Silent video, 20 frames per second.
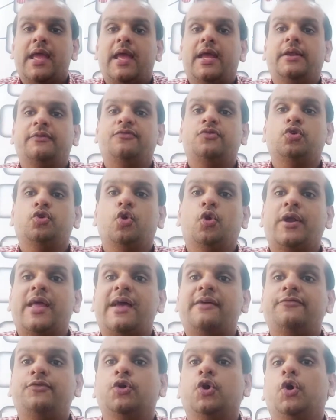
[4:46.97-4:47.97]
And if you don't
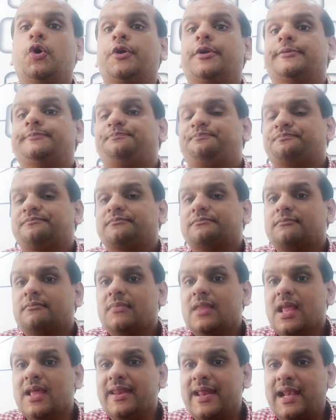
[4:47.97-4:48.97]
have your
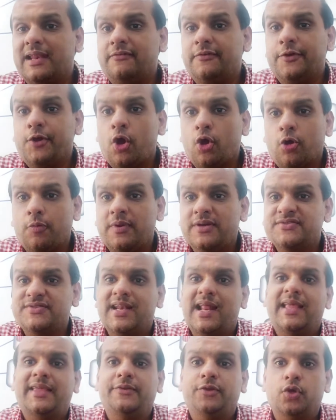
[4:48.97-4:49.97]
relevant documents
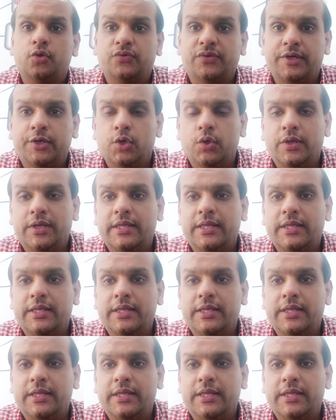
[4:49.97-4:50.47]
like your COE,